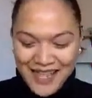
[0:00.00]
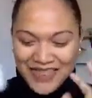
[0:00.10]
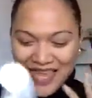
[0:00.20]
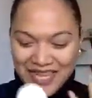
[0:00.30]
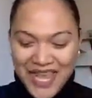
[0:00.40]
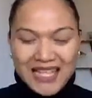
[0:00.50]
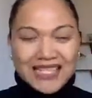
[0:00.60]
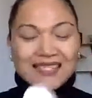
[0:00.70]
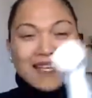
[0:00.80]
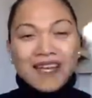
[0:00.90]
Then
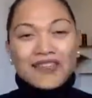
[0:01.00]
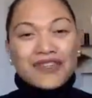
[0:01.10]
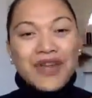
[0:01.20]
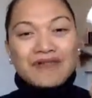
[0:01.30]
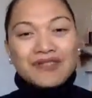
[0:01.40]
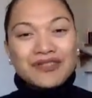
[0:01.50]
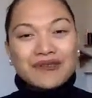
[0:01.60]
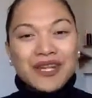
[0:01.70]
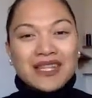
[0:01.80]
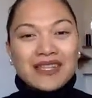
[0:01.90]
next, you have to
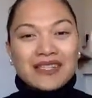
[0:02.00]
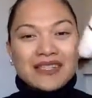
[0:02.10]
rinse